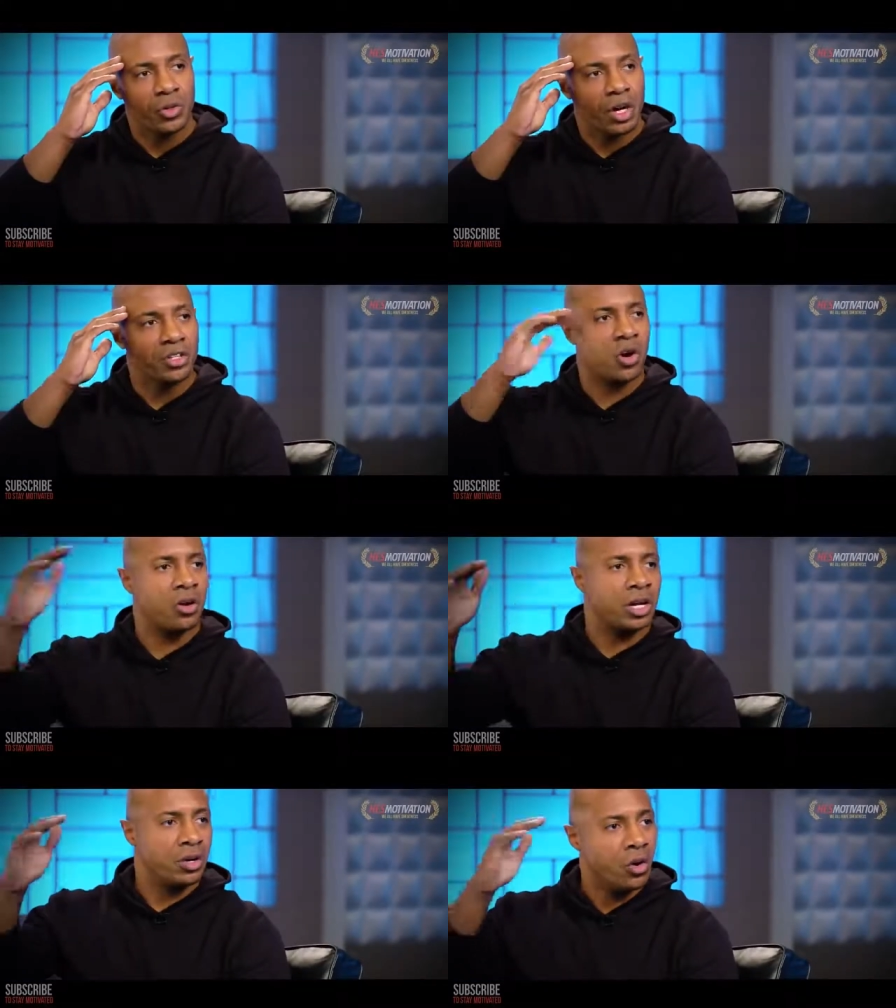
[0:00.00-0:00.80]
you a
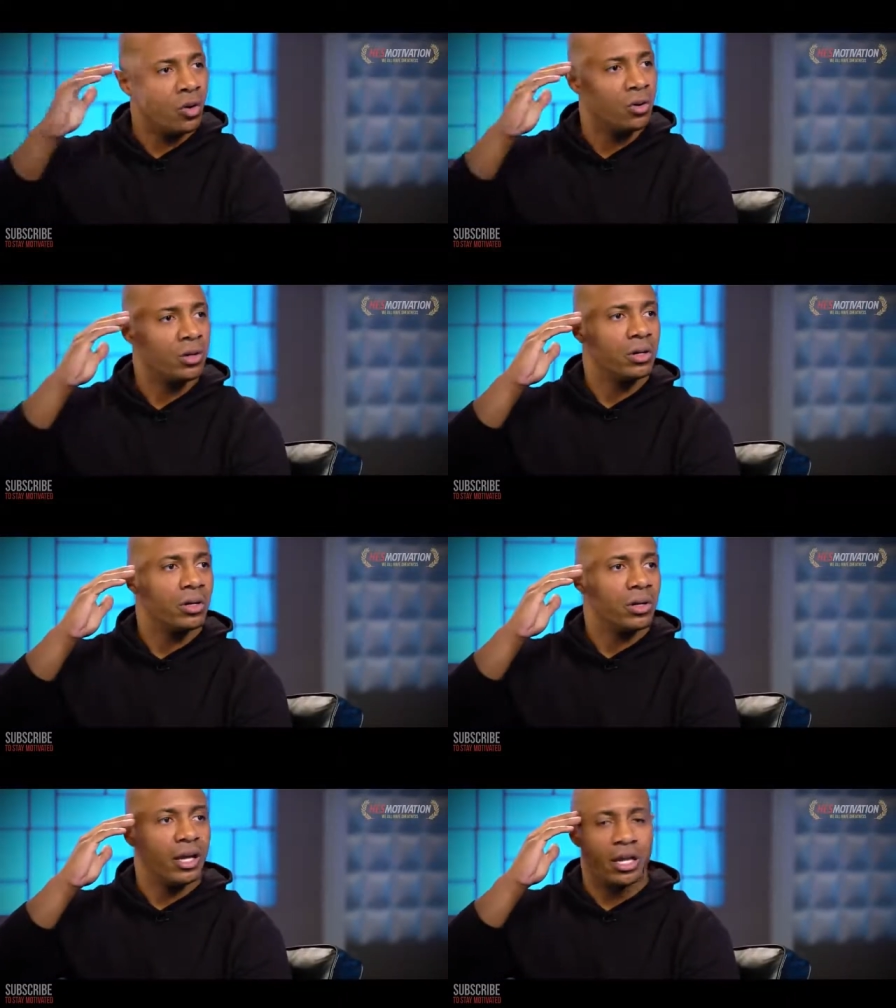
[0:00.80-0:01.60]
target goal.
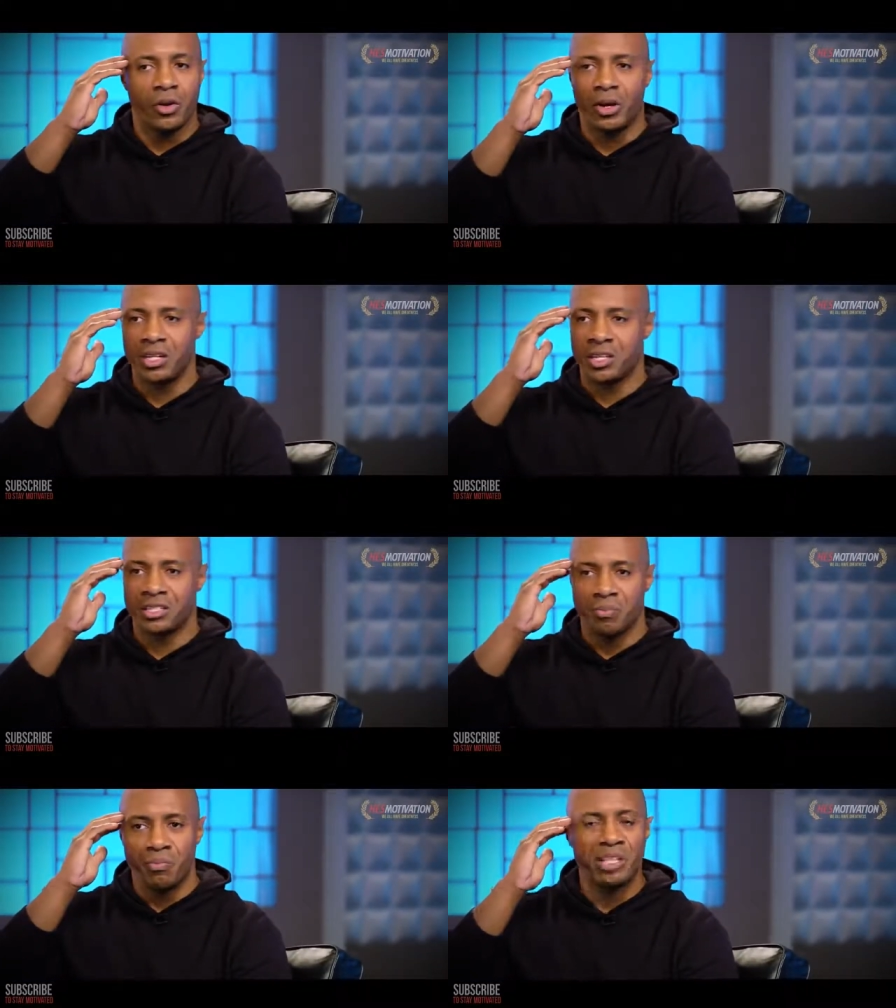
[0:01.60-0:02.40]
Like,
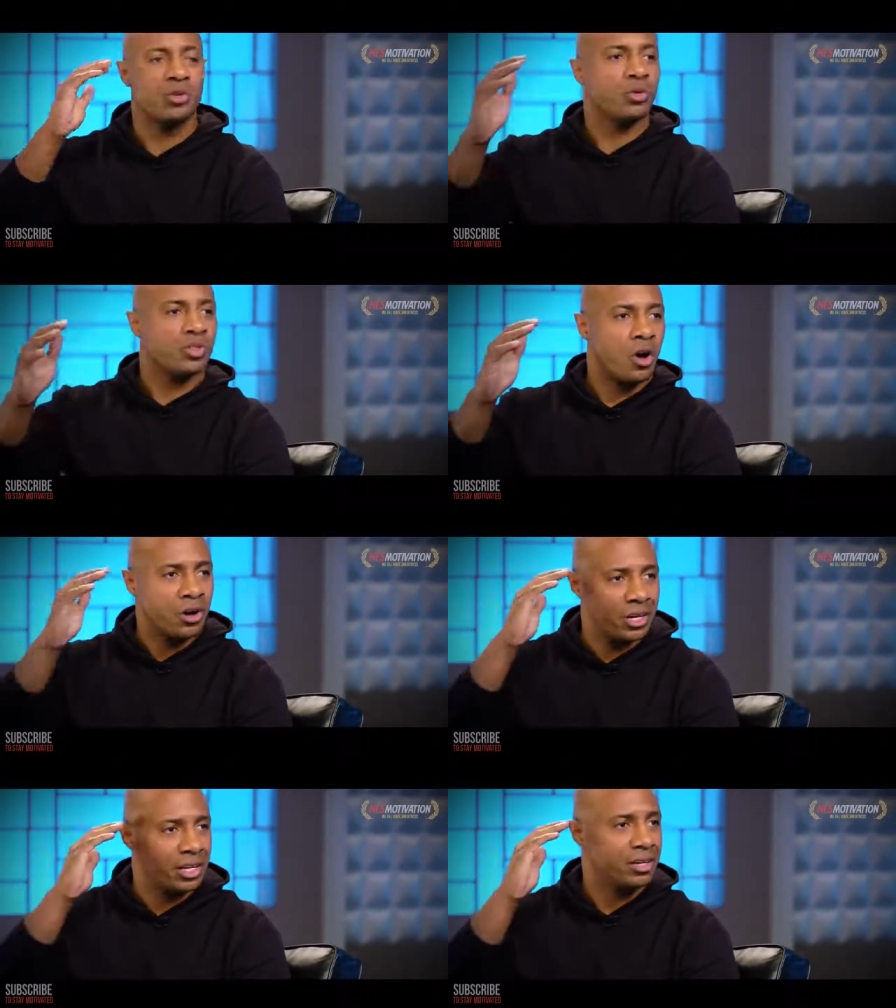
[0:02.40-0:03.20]
it's mental
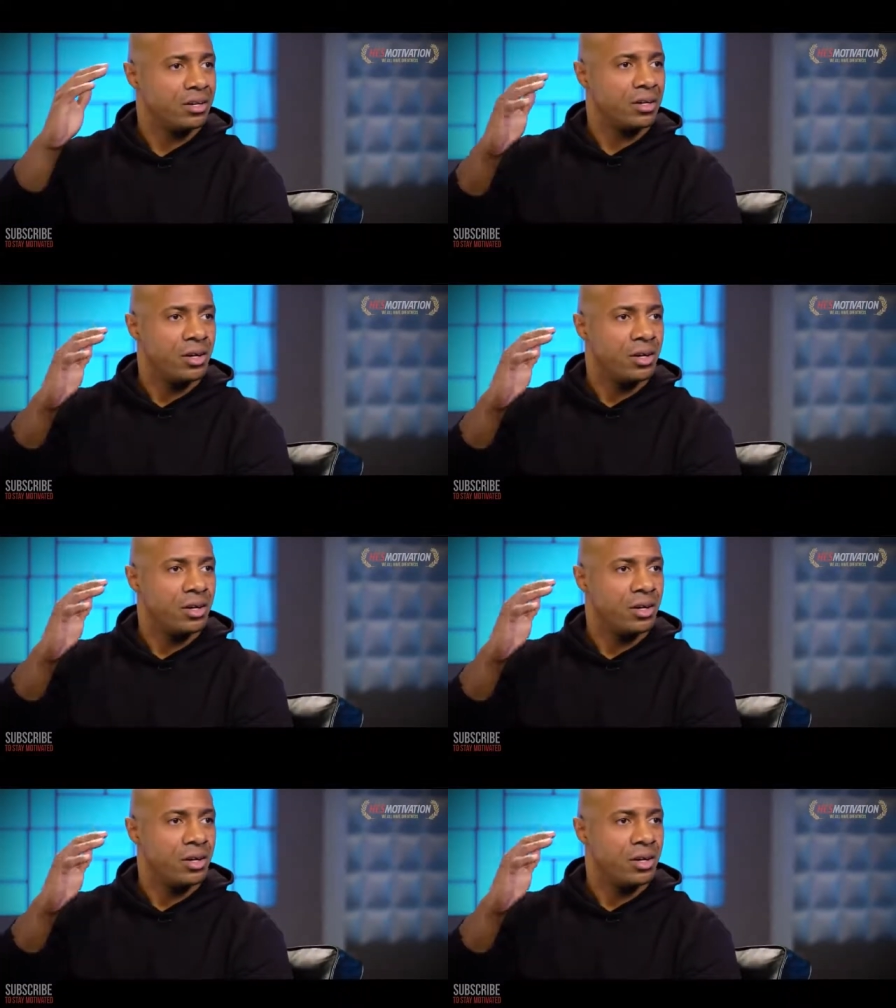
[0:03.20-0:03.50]
targeting.